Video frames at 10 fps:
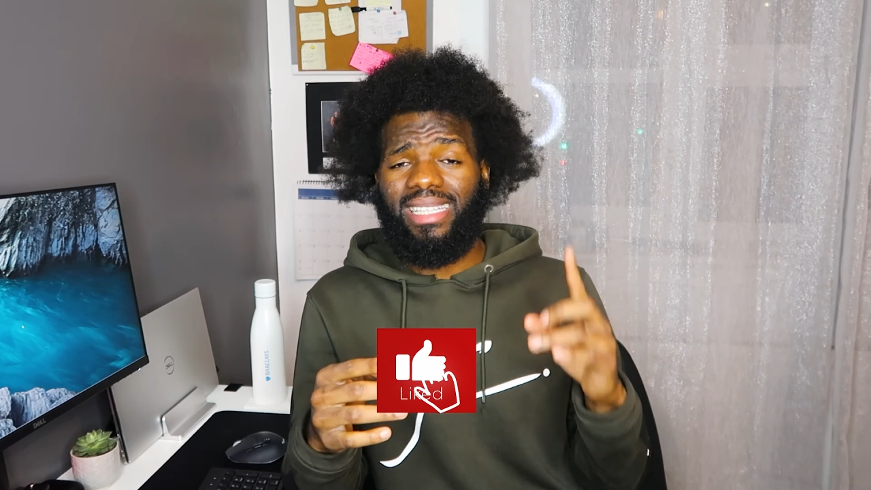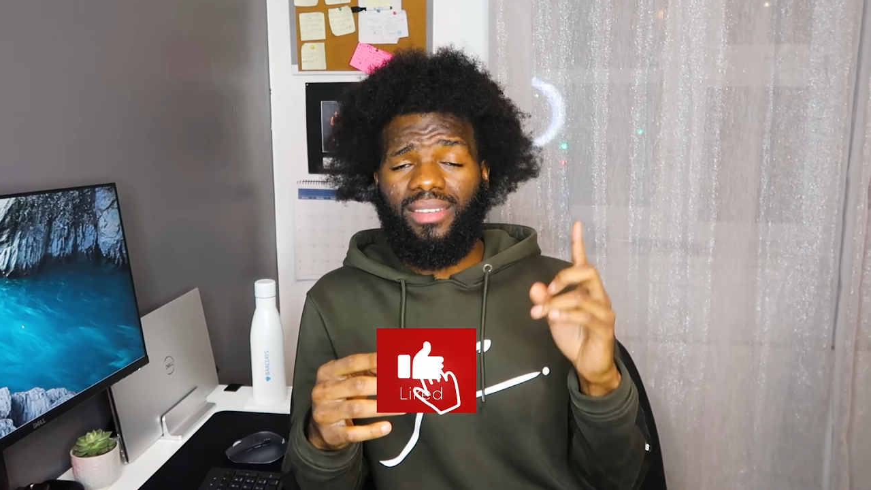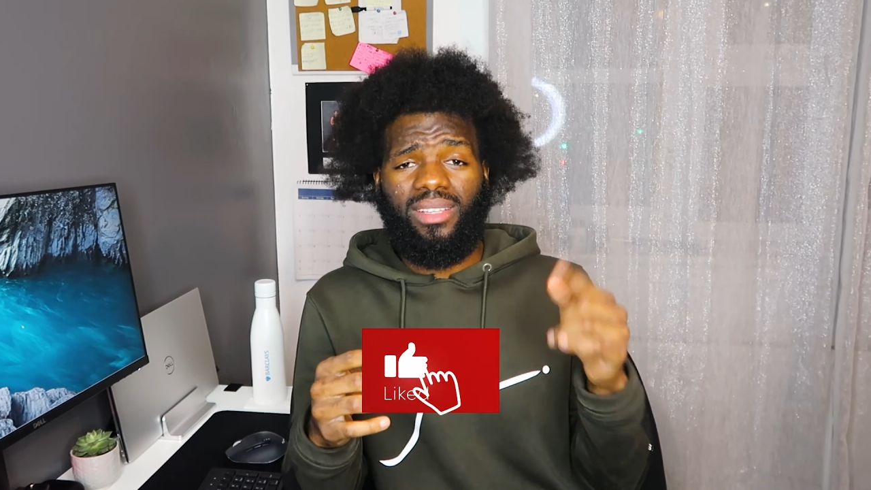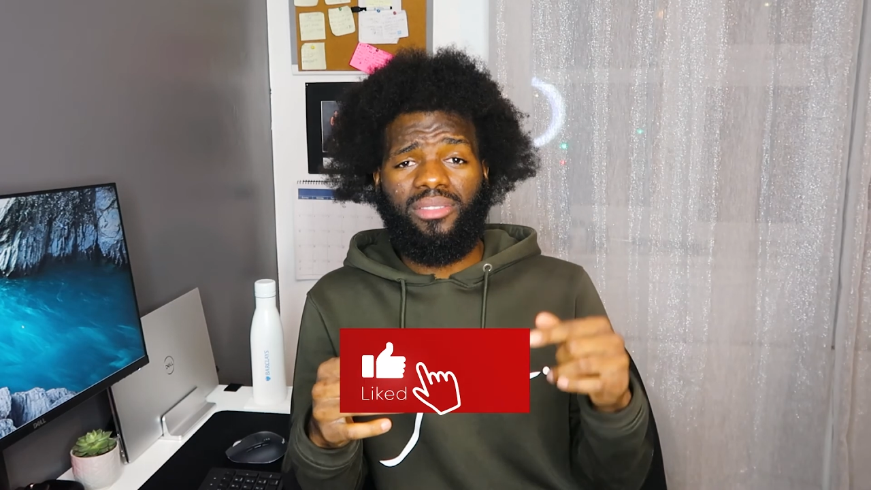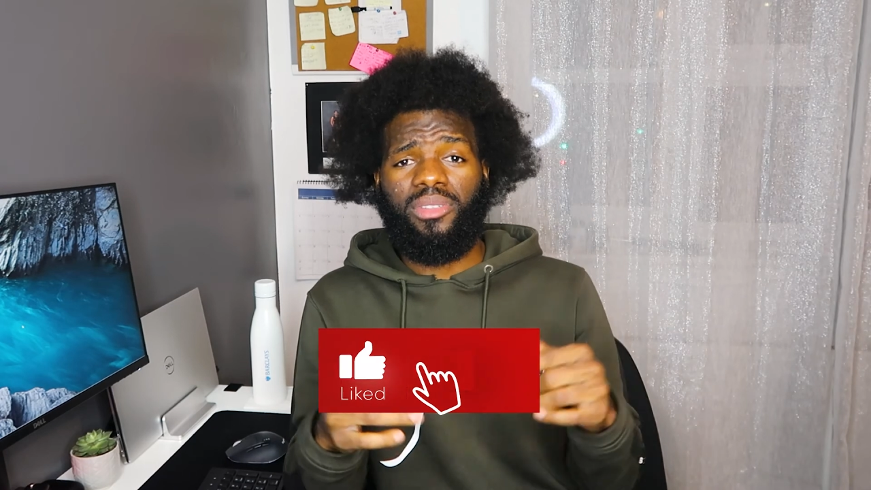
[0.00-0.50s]
Give
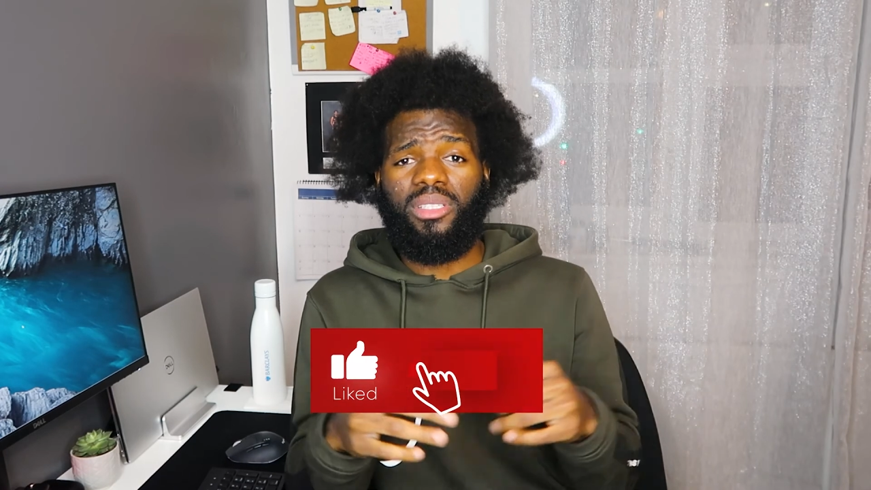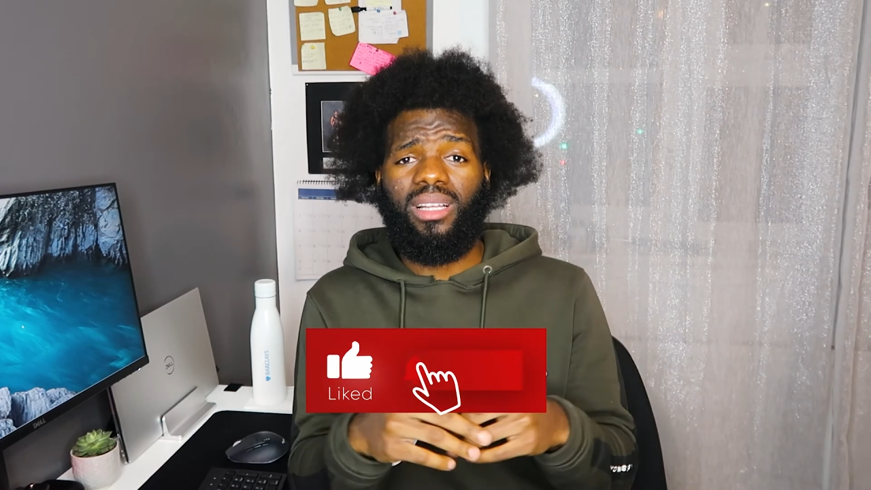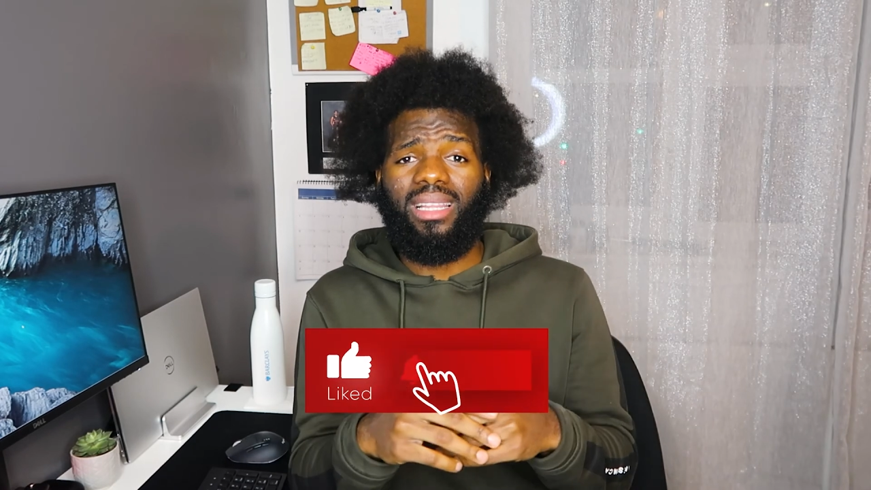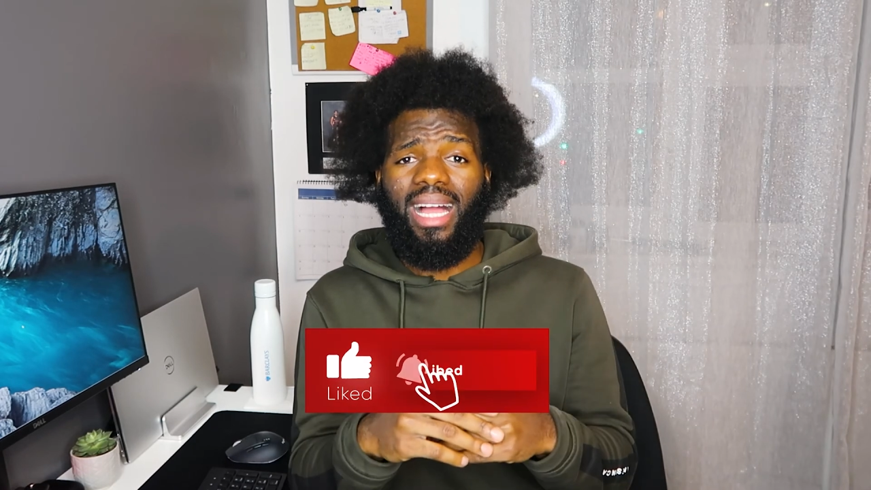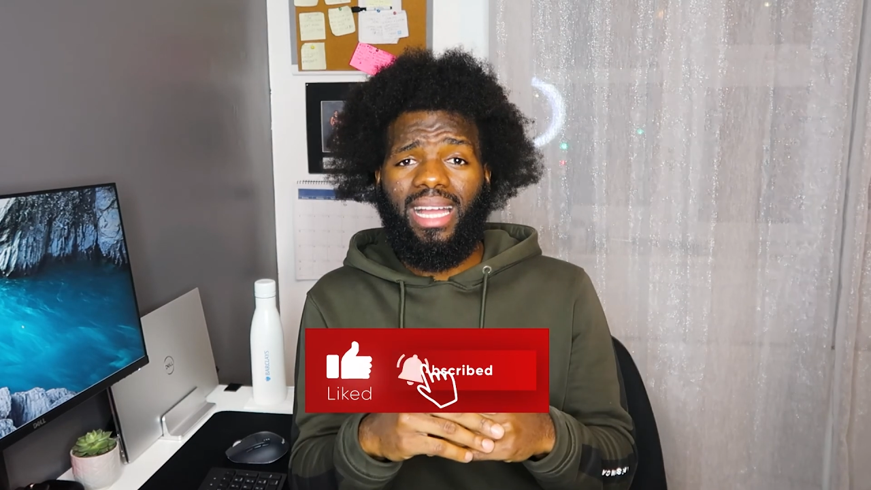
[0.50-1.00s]
this video
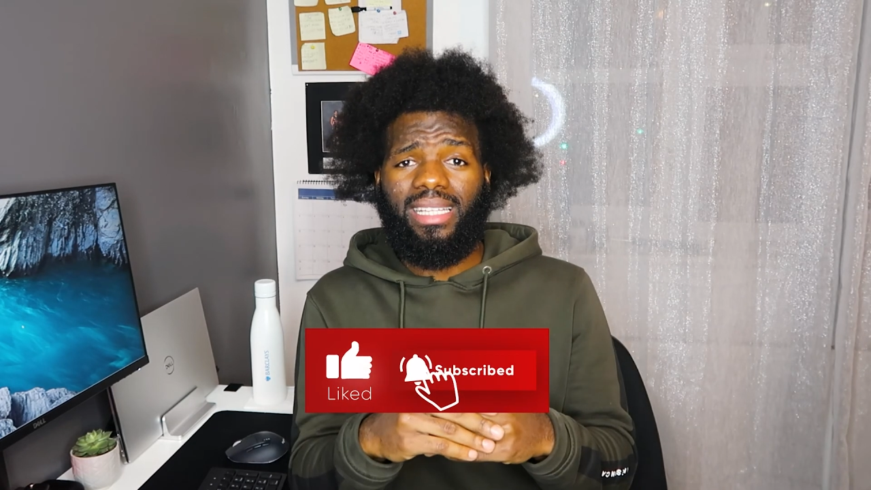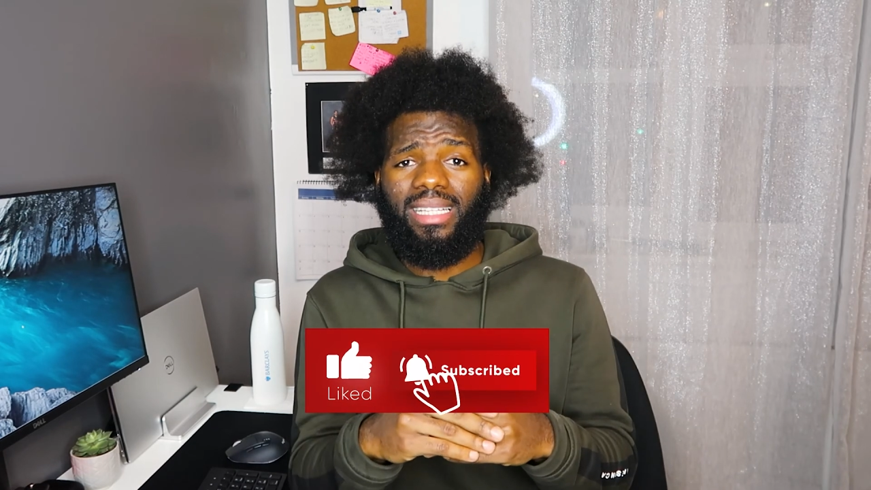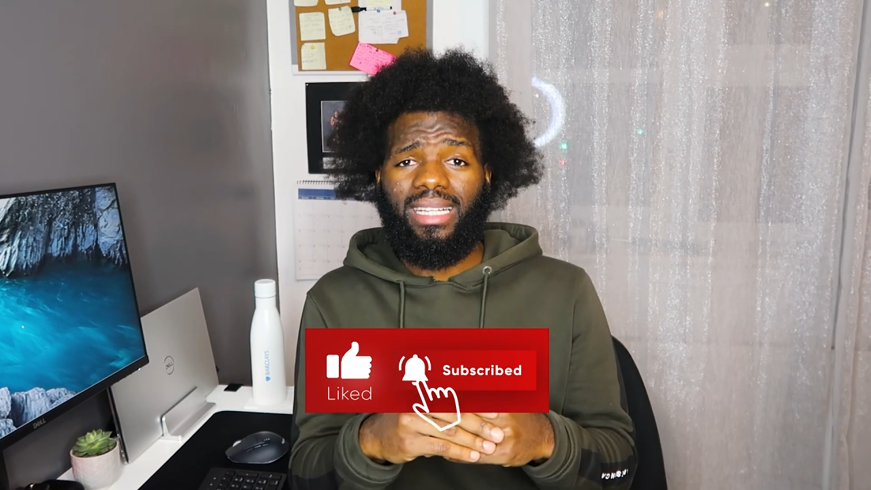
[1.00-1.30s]
a like,